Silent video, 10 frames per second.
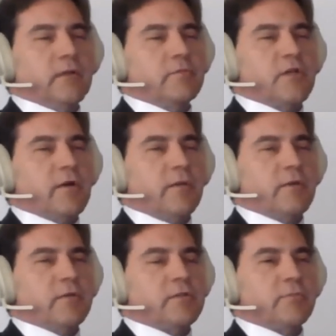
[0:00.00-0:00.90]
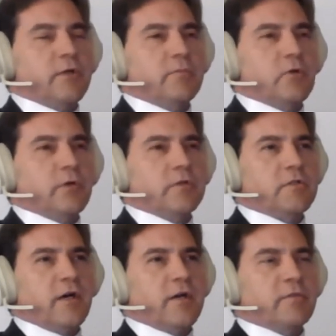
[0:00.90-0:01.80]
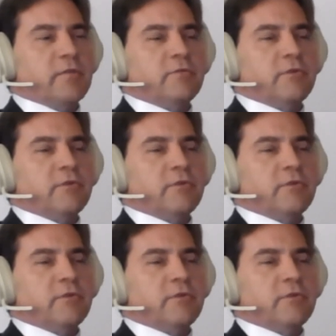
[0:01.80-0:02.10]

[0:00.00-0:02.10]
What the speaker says: I'm sorry, but the Supreme Court decided this